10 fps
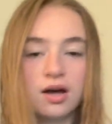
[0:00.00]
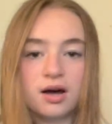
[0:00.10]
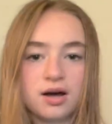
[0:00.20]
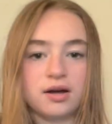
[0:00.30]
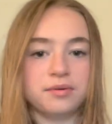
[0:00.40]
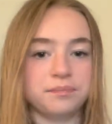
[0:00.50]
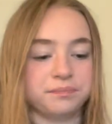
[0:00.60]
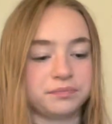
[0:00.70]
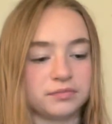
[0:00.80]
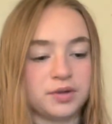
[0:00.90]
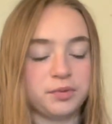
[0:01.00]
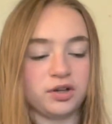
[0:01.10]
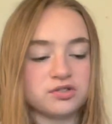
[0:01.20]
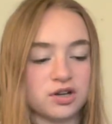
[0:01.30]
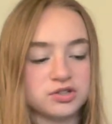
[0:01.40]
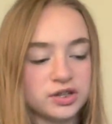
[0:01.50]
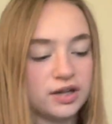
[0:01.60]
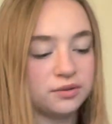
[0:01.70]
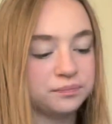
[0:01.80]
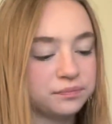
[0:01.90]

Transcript: Um, I'm putting on socks right now.